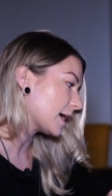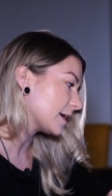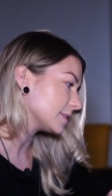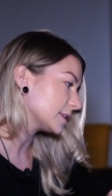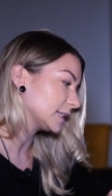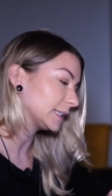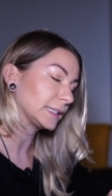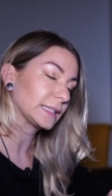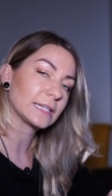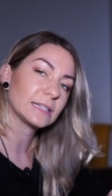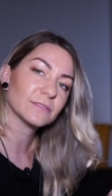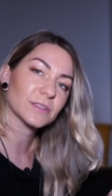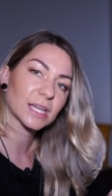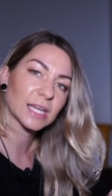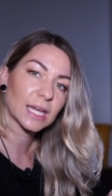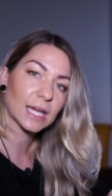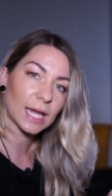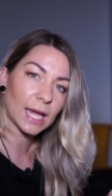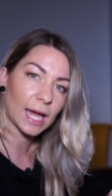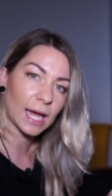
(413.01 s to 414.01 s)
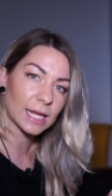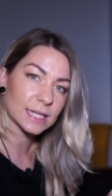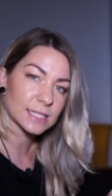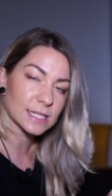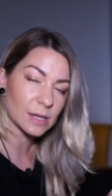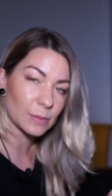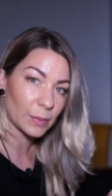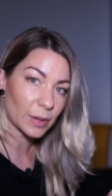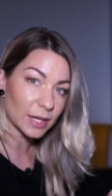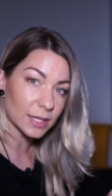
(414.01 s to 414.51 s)
and then leaving at
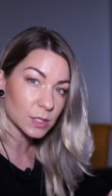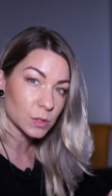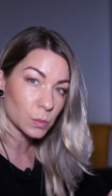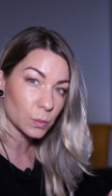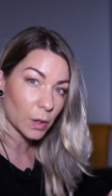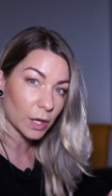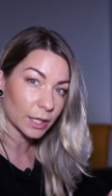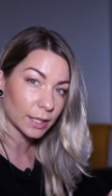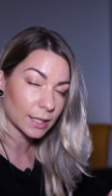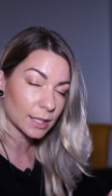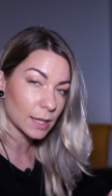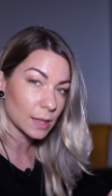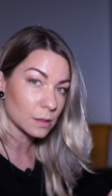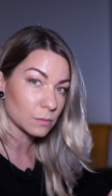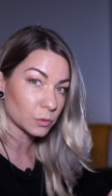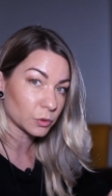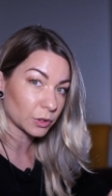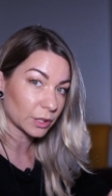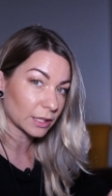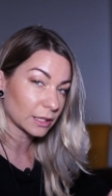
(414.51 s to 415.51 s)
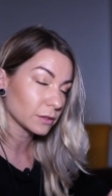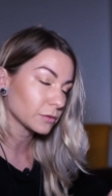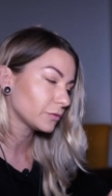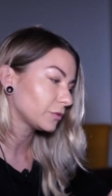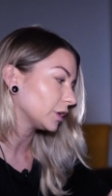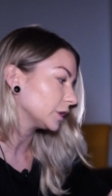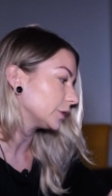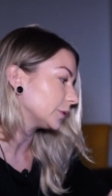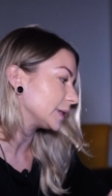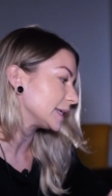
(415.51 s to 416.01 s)
1:10 in the morning the
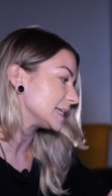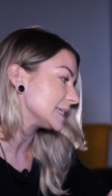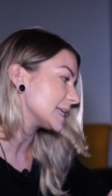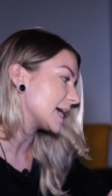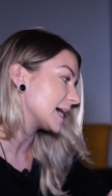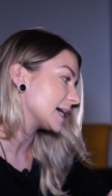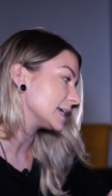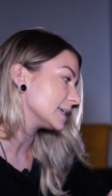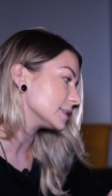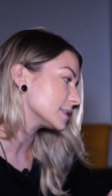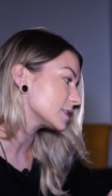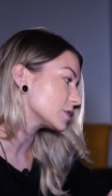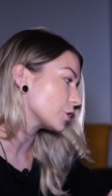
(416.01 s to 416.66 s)
following day.